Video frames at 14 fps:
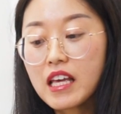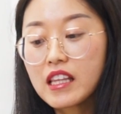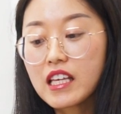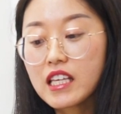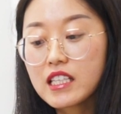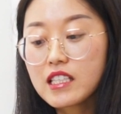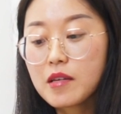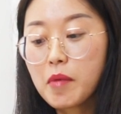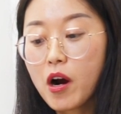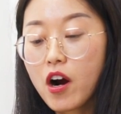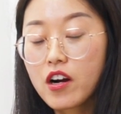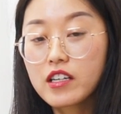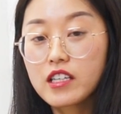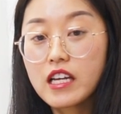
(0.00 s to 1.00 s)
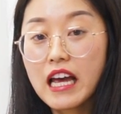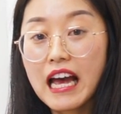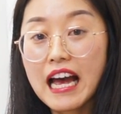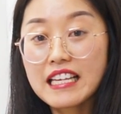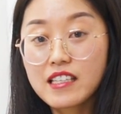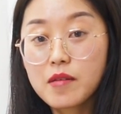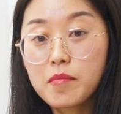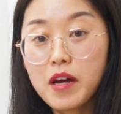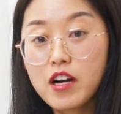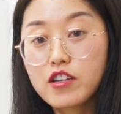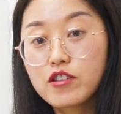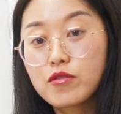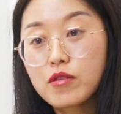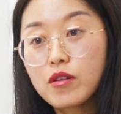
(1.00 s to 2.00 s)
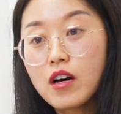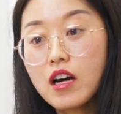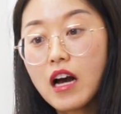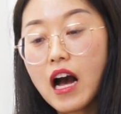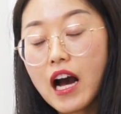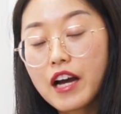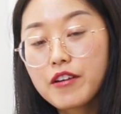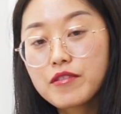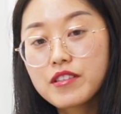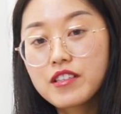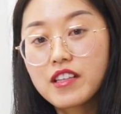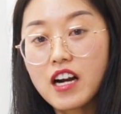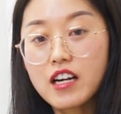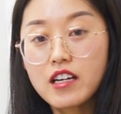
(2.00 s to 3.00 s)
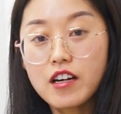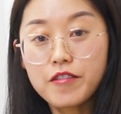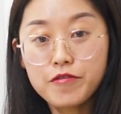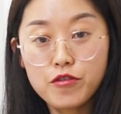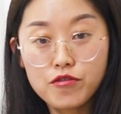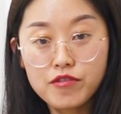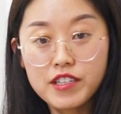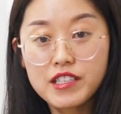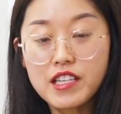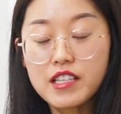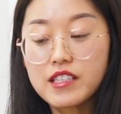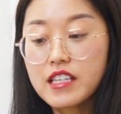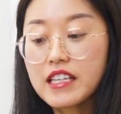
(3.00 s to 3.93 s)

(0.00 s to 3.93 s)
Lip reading: The easy part as compared to IELTS, there are a few reasons.